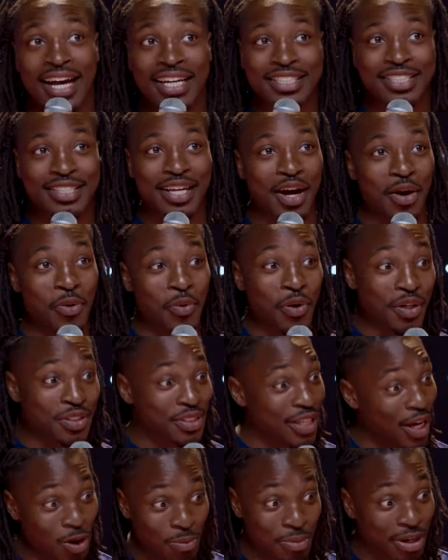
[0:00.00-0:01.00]
that's how it
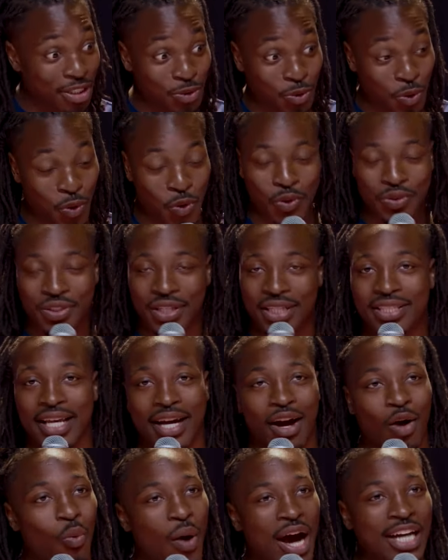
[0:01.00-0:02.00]
works. I don't make the rules.
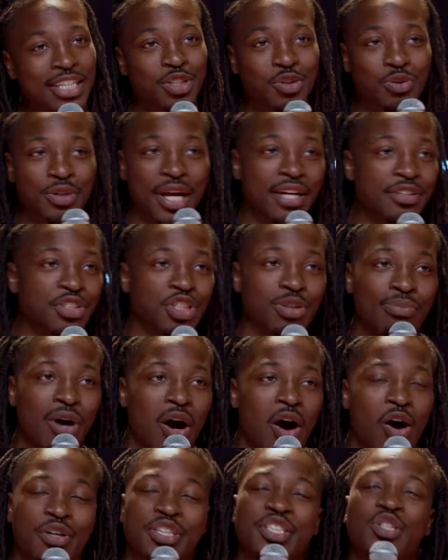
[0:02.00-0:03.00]
That's like a white dude named
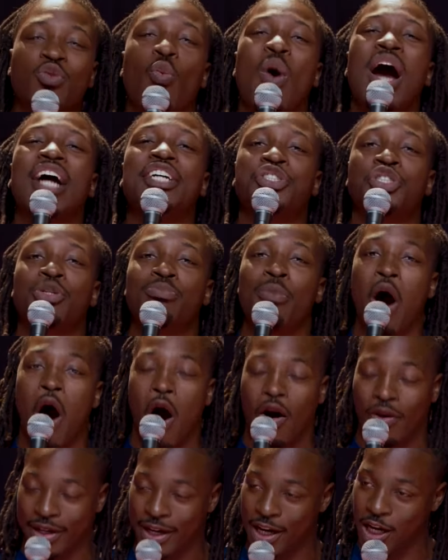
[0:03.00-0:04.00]
Jamal. He white
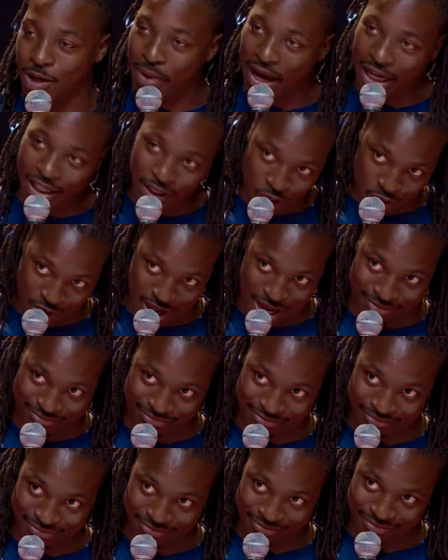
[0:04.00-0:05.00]
Jamal. Everybody know
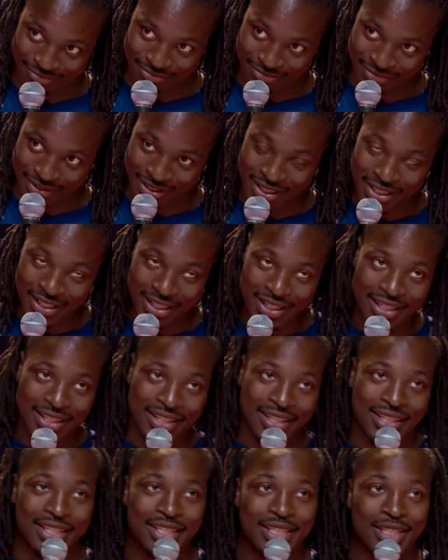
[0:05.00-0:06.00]

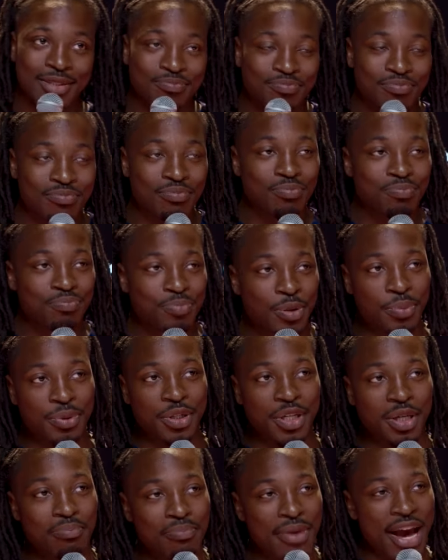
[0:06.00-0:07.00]
that.
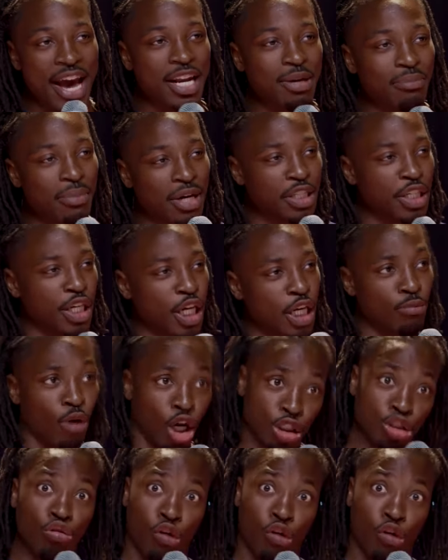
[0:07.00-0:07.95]
People get mad at my name.